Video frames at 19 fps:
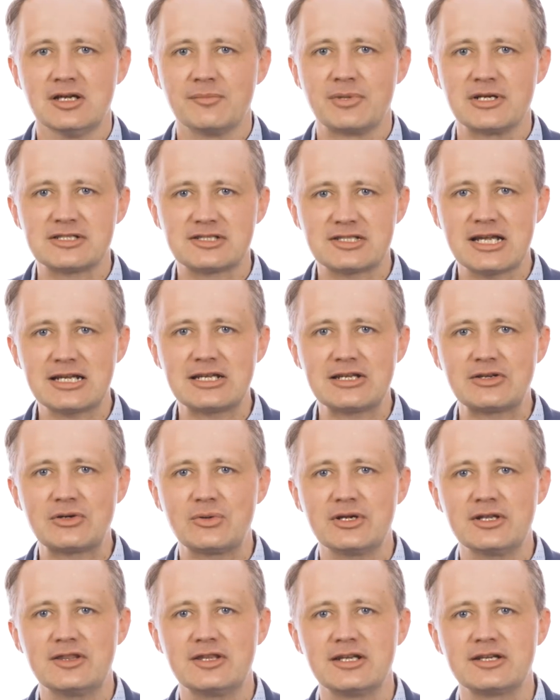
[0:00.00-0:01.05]
But 2
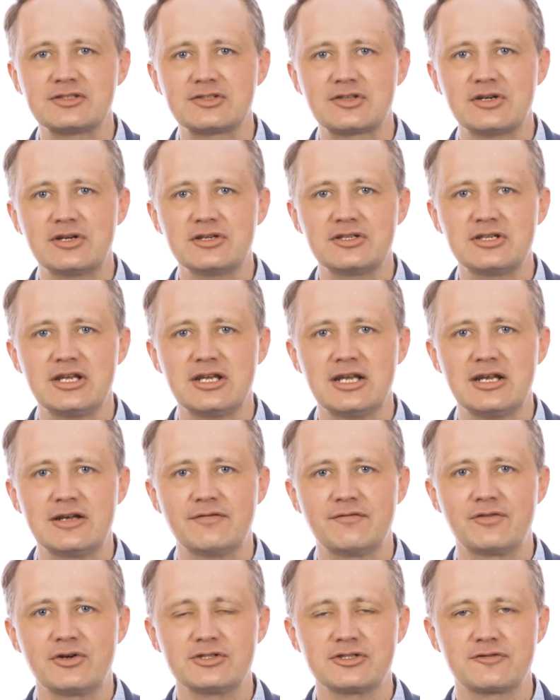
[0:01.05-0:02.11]
Corinthians
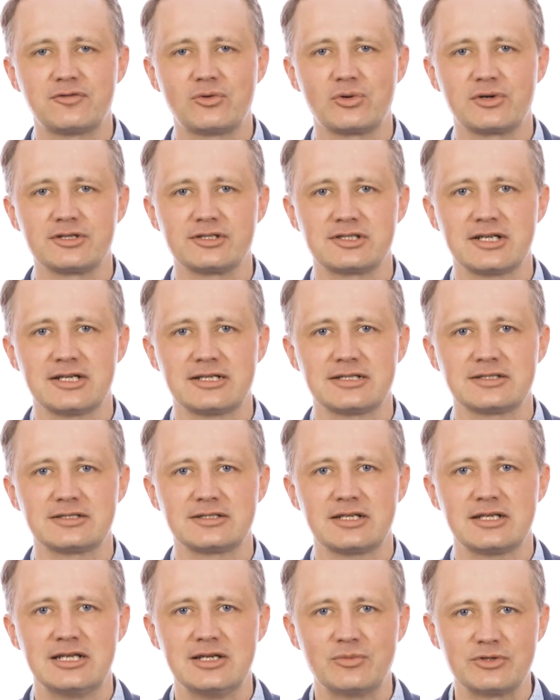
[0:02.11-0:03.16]
13, verse 4
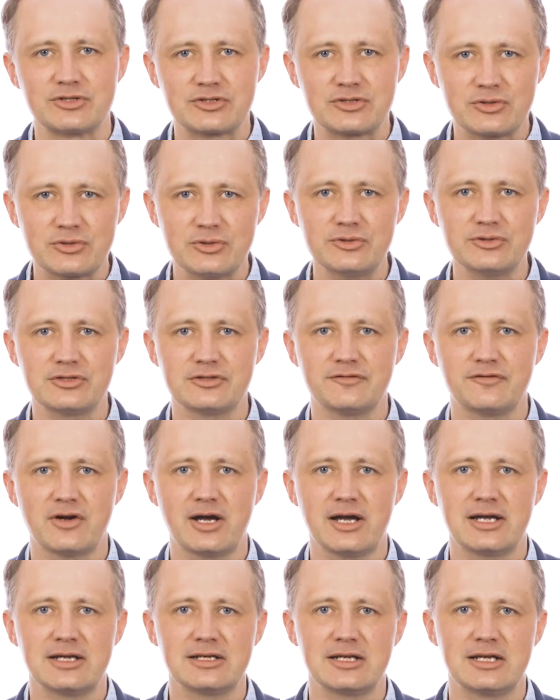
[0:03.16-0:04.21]
says, "He was
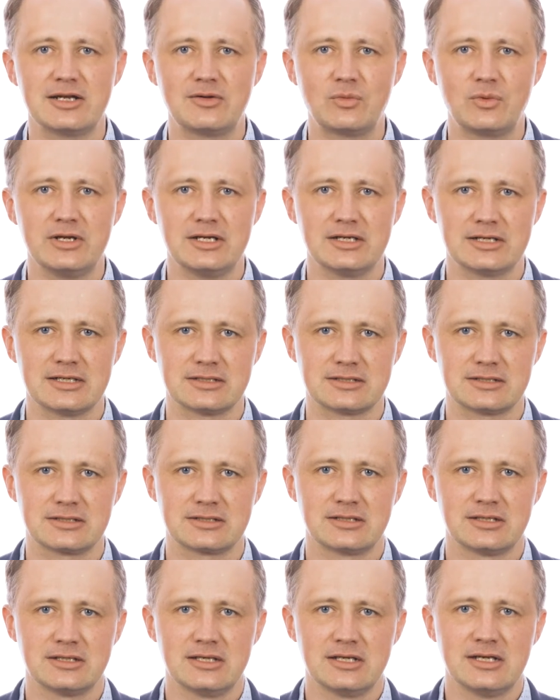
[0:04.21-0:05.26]
crucified in
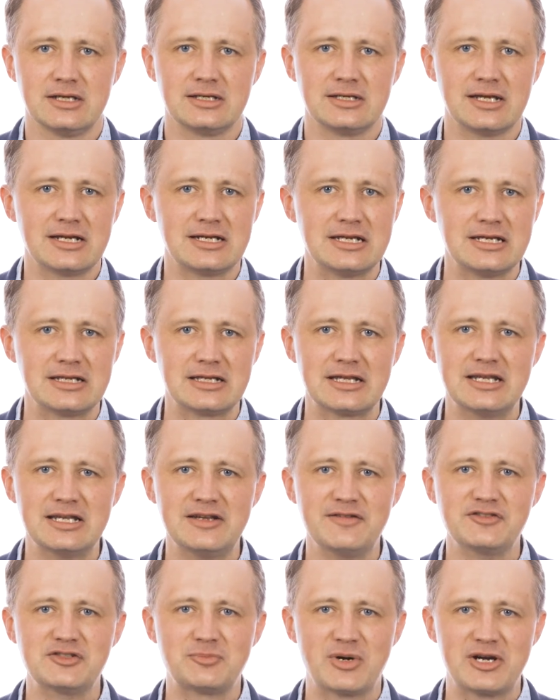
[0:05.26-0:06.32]
weakness, yet he
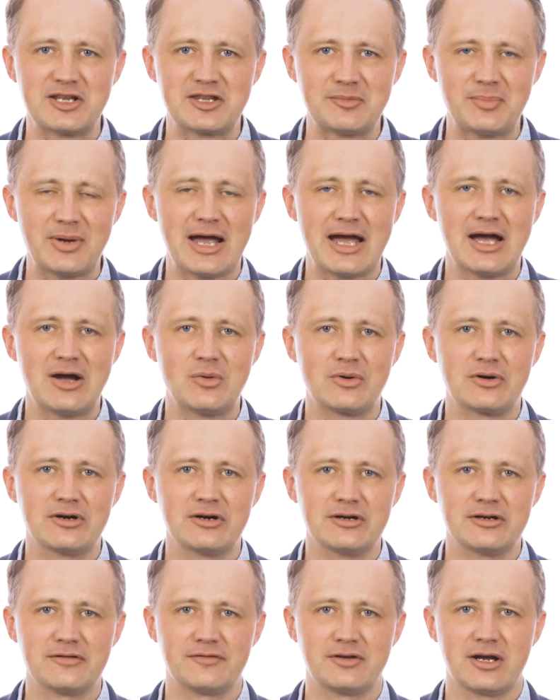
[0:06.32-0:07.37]
lives by the
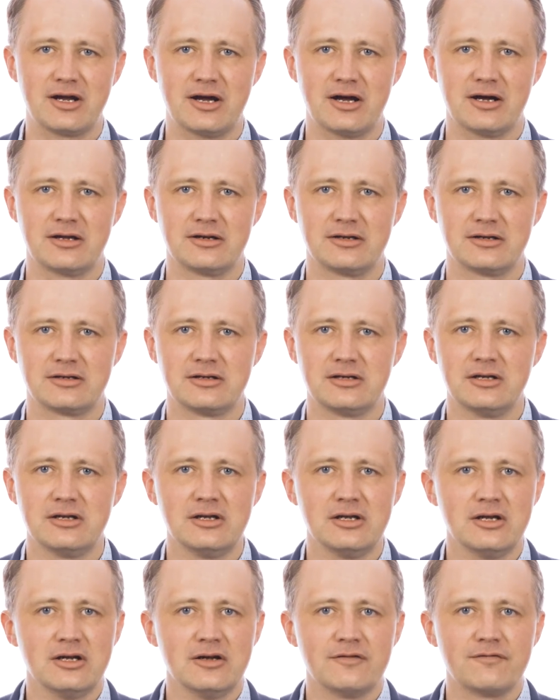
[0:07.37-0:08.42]
power of God.
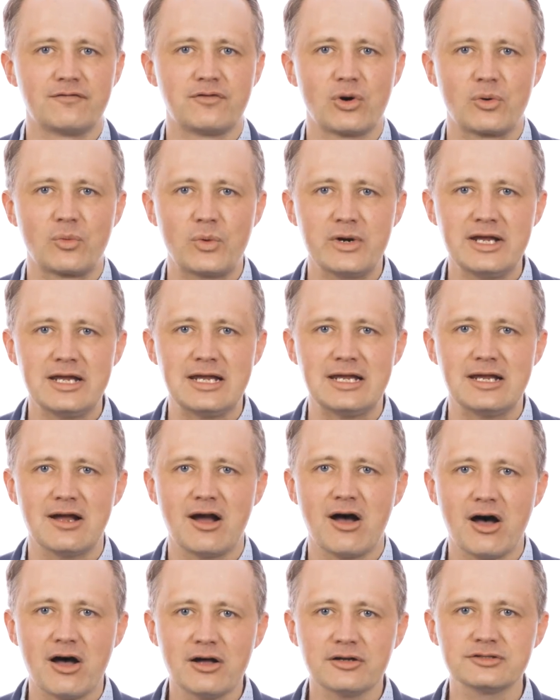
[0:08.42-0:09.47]
For
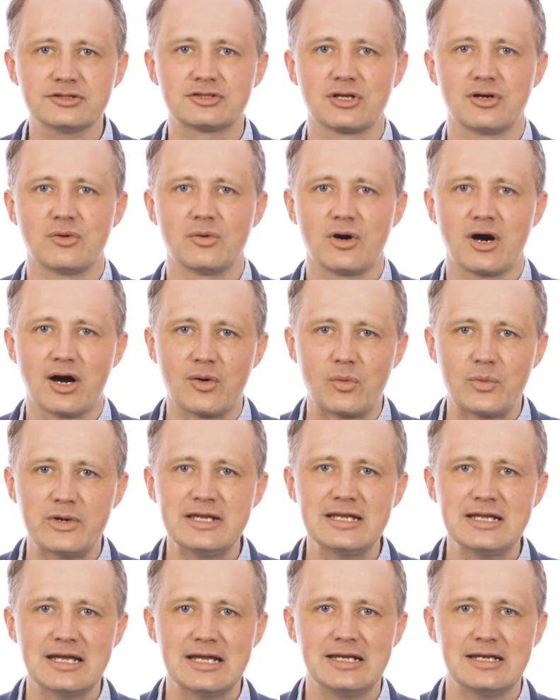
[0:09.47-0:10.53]
we also are
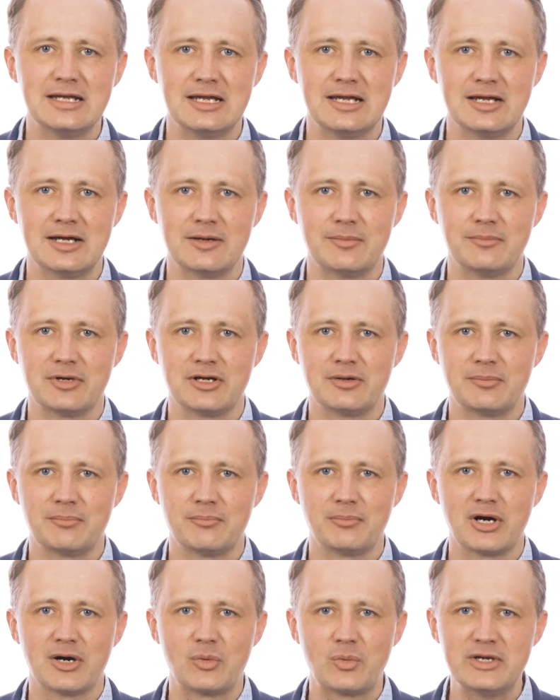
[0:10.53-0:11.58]
weak in him,
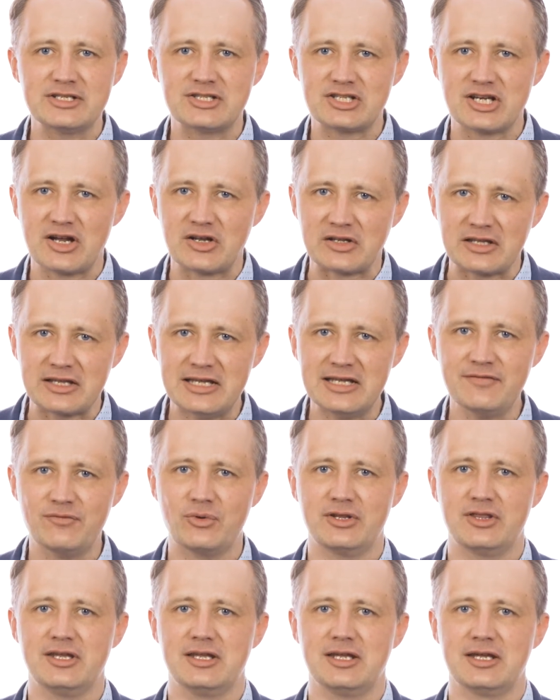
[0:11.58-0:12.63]
but we shall live
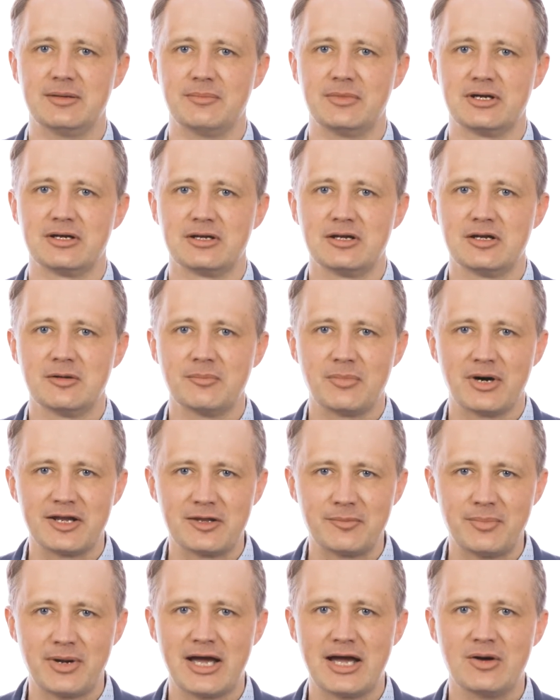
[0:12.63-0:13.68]
with him by
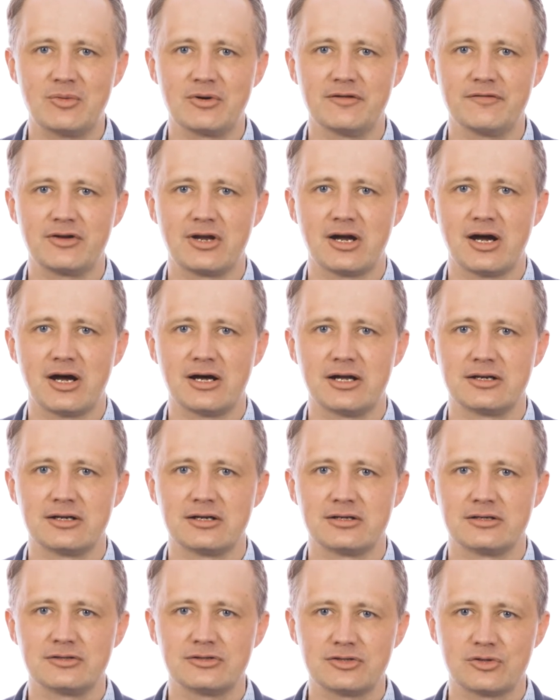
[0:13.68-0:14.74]
the power of God
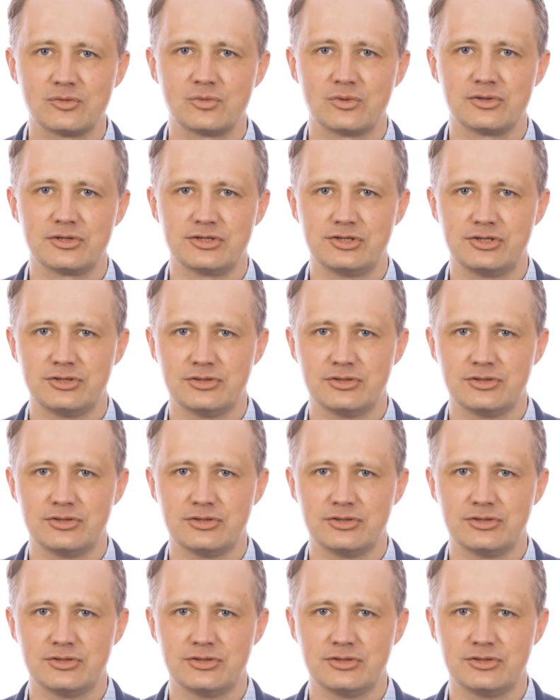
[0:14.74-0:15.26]
towards